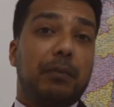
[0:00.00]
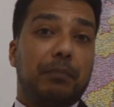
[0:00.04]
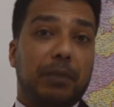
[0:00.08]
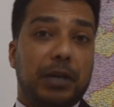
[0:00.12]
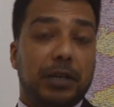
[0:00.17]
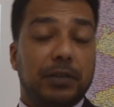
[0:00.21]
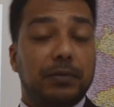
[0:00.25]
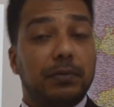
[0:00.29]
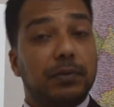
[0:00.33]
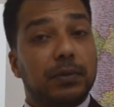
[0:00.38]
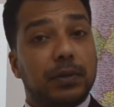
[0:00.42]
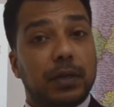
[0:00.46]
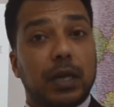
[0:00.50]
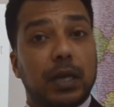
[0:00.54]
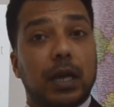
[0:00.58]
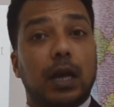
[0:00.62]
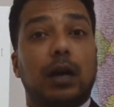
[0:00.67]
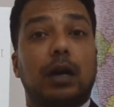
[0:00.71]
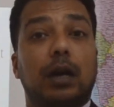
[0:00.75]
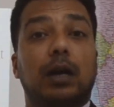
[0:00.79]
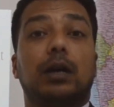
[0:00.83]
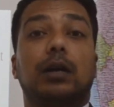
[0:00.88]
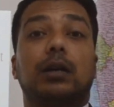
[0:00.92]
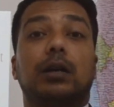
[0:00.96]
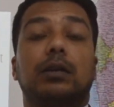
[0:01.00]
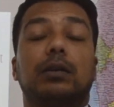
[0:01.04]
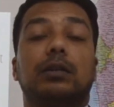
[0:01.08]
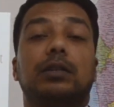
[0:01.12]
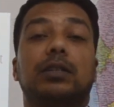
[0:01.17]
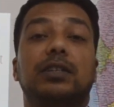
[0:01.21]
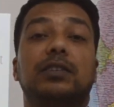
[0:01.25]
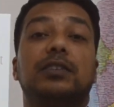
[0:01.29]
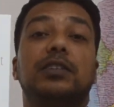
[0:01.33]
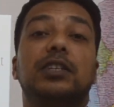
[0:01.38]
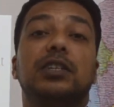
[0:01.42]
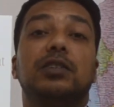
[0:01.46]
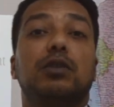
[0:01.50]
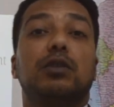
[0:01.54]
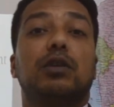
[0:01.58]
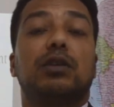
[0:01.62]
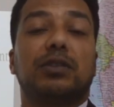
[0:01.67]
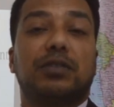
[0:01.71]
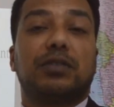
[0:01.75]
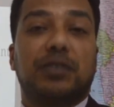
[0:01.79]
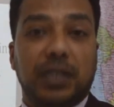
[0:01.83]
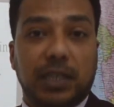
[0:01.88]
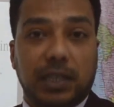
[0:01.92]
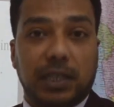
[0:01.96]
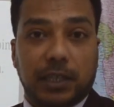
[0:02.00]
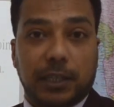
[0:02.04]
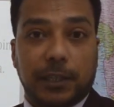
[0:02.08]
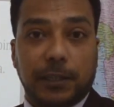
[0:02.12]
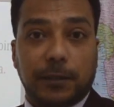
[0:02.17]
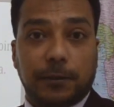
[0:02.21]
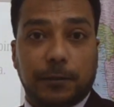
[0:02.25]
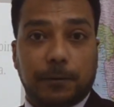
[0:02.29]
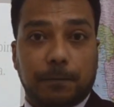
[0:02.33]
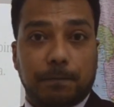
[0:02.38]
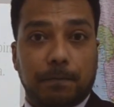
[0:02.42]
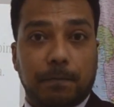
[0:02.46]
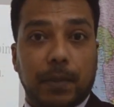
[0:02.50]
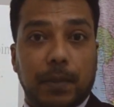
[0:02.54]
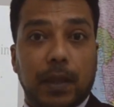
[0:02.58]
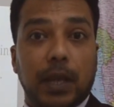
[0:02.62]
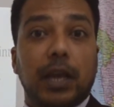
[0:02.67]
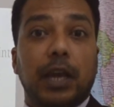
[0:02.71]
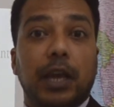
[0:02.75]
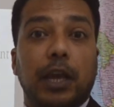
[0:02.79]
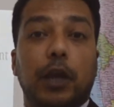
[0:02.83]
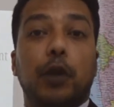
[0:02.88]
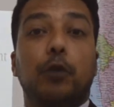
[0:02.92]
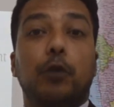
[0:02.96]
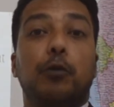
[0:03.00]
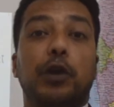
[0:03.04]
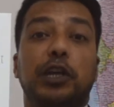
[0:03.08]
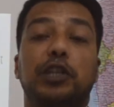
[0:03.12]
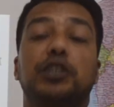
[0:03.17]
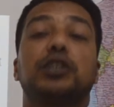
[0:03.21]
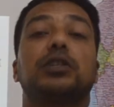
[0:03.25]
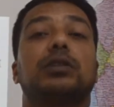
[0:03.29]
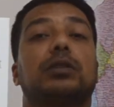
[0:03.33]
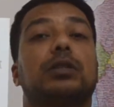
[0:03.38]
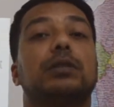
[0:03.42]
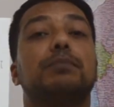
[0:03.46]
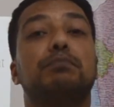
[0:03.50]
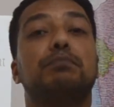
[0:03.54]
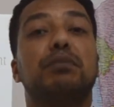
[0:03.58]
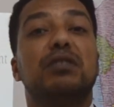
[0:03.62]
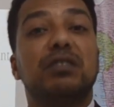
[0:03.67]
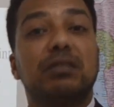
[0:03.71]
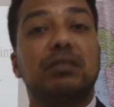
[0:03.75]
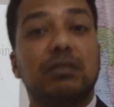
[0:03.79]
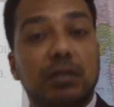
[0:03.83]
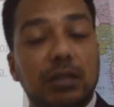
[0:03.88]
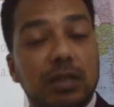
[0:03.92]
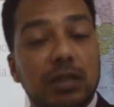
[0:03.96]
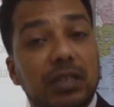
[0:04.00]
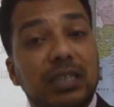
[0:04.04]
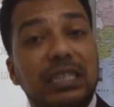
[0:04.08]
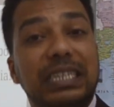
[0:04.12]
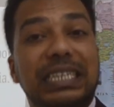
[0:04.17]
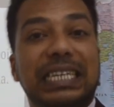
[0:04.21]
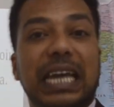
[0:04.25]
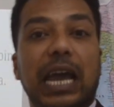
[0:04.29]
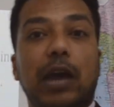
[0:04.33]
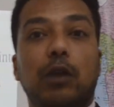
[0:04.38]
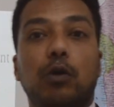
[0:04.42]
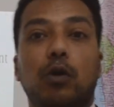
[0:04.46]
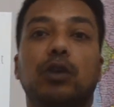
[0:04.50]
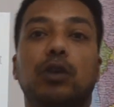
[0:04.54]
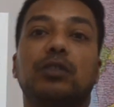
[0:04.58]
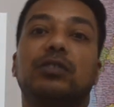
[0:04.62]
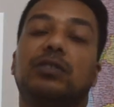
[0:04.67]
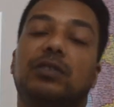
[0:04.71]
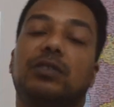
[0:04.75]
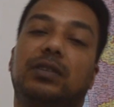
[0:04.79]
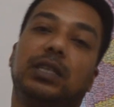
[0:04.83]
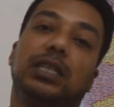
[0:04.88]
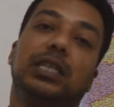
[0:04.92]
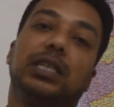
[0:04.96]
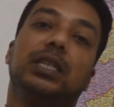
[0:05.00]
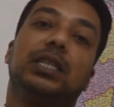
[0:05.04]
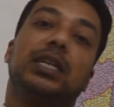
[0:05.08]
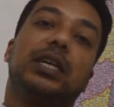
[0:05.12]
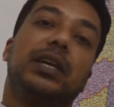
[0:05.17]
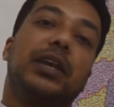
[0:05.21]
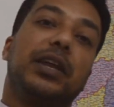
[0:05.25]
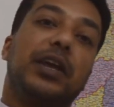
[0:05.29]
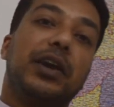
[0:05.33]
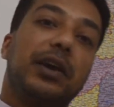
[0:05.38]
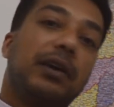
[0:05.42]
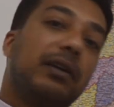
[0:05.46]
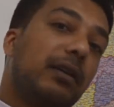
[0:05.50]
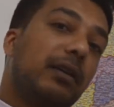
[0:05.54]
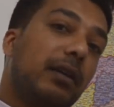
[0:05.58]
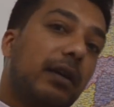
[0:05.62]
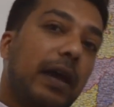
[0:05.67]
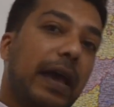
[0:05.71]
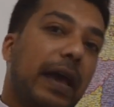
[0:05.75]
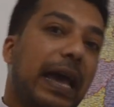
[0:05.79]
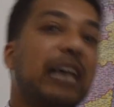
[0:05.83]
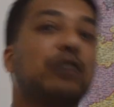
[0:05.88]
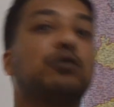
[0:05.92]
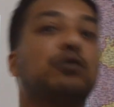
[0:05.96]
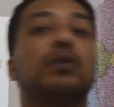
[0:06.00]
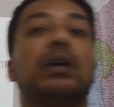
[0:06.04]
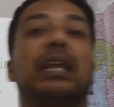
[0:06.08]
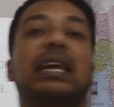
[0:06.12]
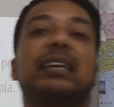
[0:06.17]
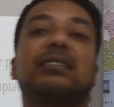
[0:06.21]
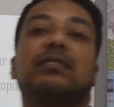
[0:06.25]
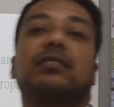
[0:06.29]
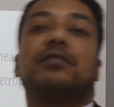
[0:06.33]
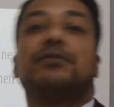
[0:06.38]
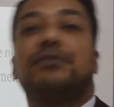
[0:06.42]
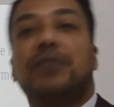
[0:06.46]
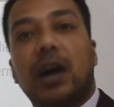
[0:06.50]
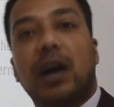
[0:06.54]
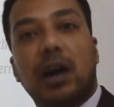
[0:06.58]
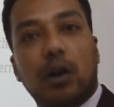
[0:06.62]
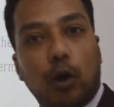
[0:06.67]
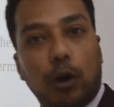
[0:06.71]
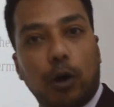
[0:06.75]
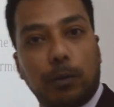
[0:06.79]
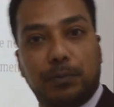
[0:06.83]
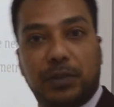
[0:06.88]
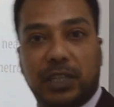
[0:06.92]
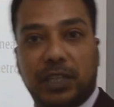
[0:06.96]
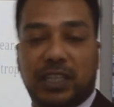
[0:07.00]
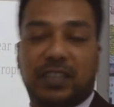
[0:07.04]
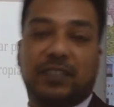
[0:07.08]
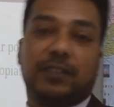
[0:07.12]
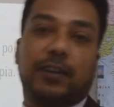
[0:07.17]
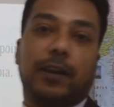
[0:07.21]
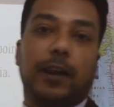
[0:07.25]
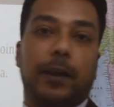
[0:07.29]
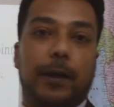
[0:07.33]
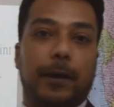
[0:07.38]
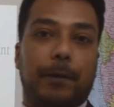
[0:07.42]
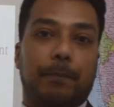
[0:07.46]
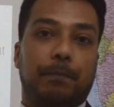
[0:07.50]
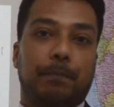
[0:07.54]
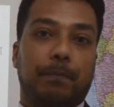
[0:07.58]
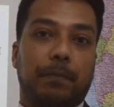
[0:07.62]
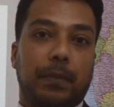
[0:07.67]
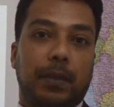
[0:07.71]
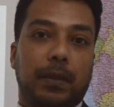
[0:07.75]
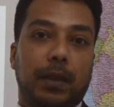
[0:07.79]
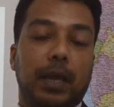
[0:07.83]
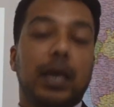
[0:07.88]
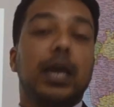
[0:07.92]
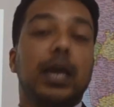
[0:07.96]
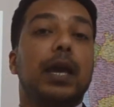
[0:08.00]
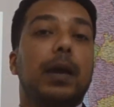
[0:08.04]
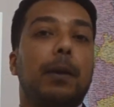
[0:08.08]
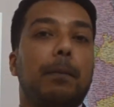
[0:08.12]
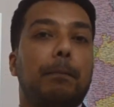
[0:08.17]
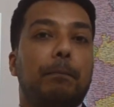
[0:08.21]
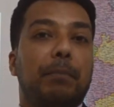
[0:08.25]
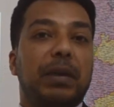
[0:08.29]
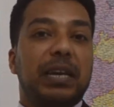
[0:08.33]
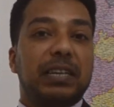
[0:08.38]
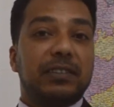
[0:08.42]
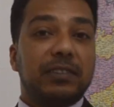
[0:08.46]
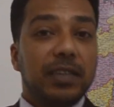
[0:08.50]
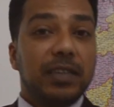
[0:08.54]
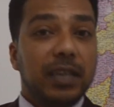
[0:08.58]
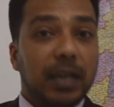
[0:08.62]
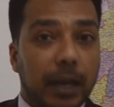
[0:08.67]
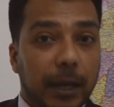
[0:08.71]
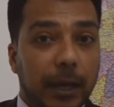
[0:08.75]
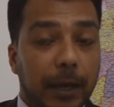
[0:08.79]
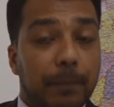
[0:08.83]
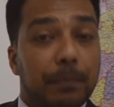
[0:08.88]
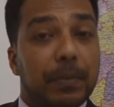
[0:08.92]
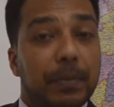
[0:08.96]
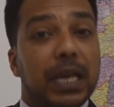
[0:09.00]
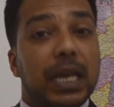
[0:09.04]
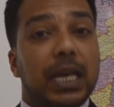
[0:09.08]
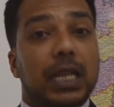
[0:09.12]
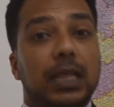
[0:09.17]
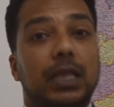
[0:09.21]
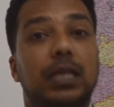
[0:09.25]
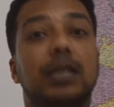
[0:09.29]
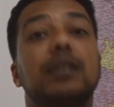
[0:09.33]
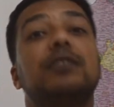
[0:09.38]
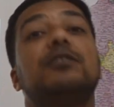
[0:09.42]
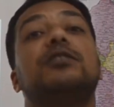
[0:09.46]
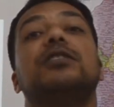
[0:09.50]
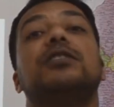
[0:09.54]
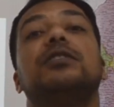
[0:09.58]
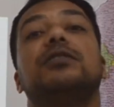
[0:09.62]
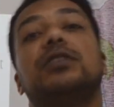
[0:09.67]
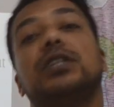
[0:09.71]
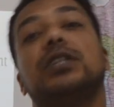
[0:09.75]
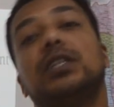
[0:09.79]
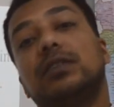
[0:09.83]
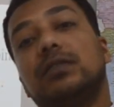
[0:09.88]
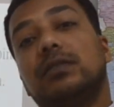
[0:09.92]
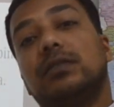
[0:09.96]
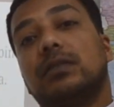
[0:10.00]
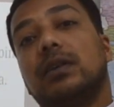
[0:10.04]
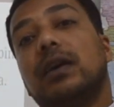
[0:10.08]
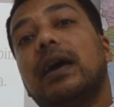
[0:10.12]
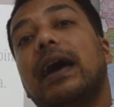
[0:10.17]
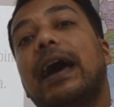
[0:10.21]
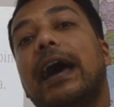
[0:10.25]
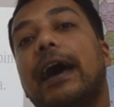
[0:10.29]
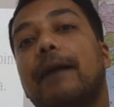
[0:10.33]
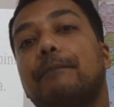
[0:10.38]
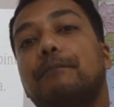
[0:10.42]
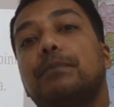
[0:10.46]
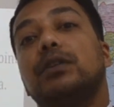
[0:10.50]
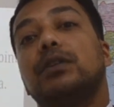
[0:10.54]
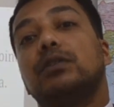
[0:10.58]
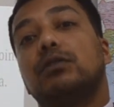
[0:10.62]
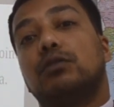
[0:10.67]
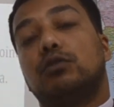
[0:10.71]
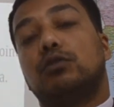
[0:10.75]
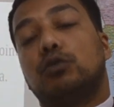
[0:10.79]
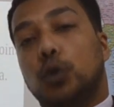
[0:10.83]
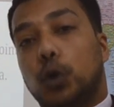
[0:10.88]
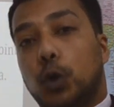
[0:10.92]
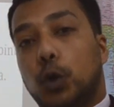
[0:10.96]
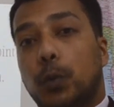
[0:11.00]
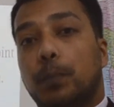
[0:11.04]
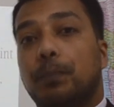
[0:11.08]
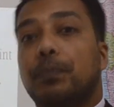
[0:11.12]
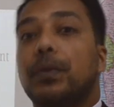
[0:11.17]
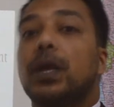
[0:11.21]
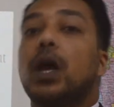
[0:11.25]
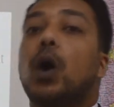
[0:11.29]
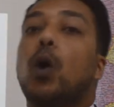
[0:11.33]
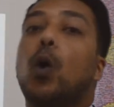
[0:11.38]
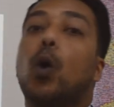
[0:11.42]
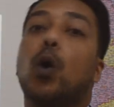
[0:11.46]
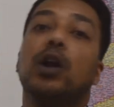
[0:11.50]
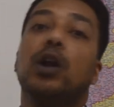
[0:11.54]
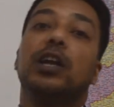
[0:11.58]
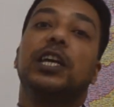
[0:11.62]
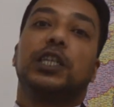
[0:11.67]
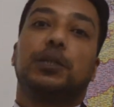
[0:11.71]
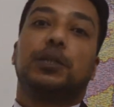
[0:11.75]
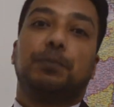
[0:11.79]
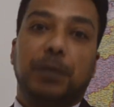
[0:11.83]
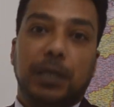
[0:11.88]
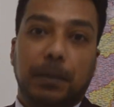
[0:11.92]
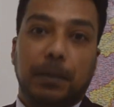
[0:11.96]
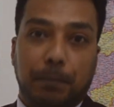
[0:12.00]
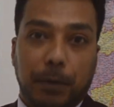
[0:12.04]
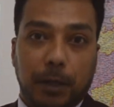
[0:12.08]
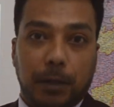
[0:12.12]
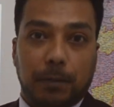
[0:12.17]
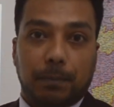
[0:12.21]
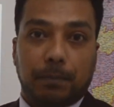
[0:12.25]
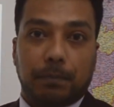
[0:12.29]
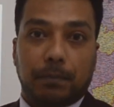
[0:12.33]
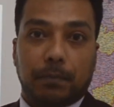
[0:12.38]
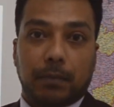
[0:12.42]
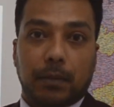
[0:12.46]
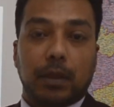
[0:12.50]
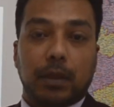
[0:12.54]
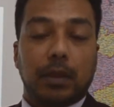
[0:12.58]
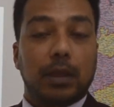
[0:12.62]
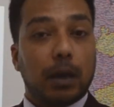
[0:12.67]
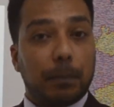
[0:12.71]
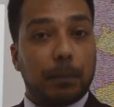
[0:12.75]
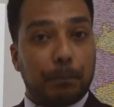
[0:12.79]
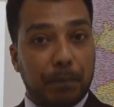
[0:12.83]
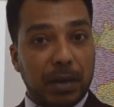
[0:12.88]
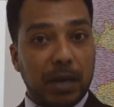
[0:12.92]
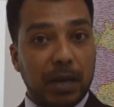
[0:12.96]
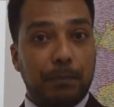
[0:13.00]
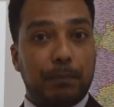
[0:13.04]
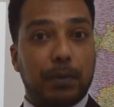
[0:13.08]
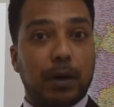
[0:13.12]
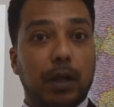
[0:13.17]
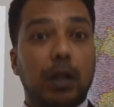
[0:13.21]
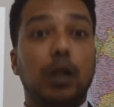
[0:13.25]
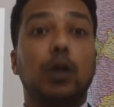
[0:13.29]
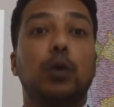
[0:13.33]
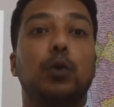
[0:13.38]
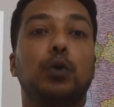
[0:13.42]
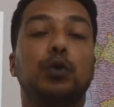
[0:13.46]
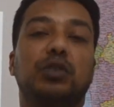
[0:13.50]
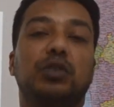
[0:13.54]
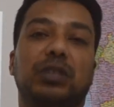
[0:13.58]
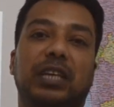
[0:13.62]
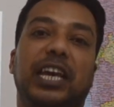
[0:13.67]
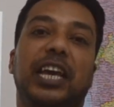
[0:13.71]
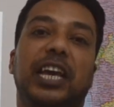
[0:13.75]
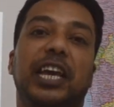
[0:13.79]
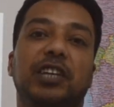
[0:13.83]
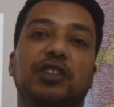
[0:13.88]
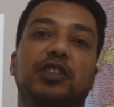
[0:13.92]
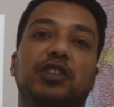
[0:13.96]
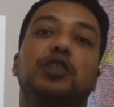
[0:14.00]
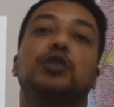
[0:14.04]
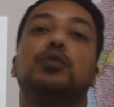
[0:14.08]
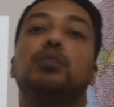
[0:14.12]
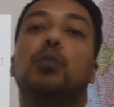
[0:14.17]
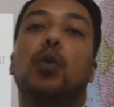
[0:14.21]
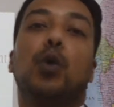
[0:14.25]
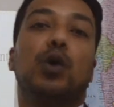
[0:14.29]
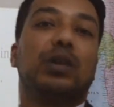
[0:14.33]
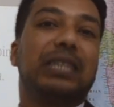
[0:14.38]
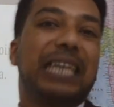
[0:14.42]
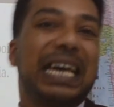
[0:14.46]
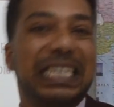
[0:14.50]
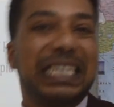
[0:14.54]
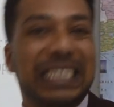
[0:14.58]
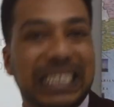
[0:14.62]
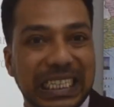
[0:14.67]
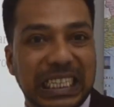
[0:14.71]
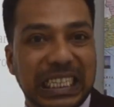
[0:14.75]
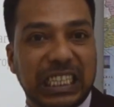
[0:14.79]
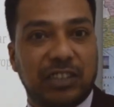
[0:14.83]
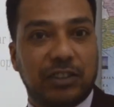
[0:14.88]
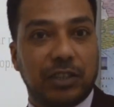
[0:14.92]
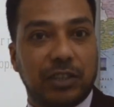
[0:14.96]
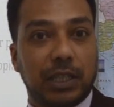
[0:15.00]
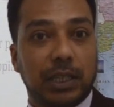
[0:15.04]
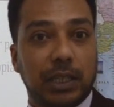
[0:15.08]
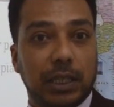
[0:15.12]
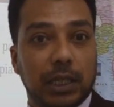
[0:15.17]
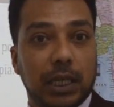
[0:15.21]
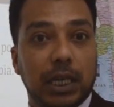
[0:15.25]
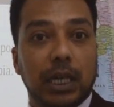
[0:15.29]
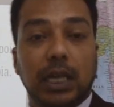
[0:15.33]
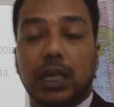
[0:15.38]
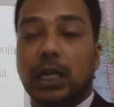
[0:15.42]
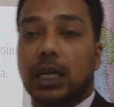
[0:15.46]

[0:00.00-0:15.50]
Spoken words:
means a disease or a sickness in which the person cannot see the near as well as the far objects clear. Basically, this disease happens to old age people. The people whose age is more than 60,